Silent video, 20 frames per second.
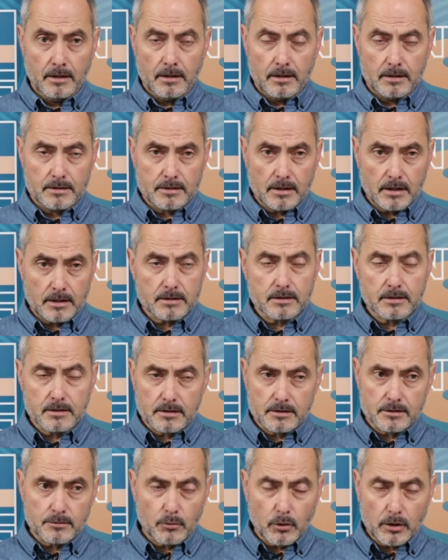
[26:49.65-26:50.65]
It's actually
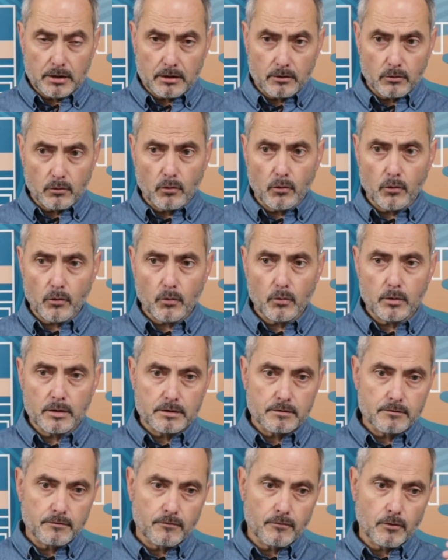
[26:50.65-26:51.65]
spreading
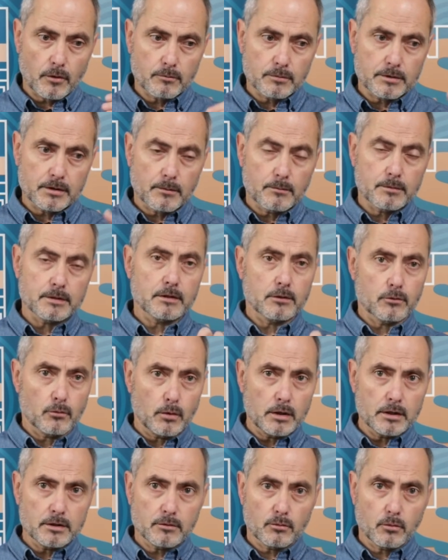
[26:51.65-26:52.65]
northwards from Somerset
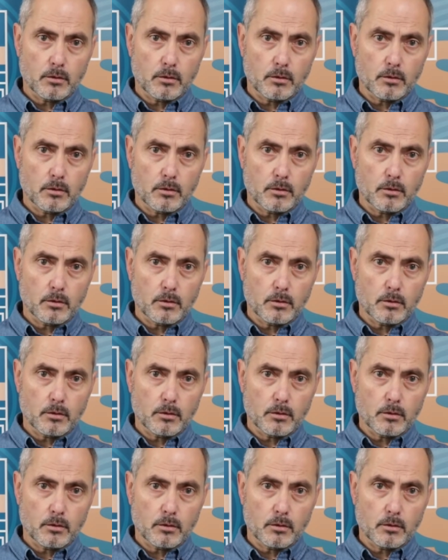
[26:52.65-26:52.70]
West,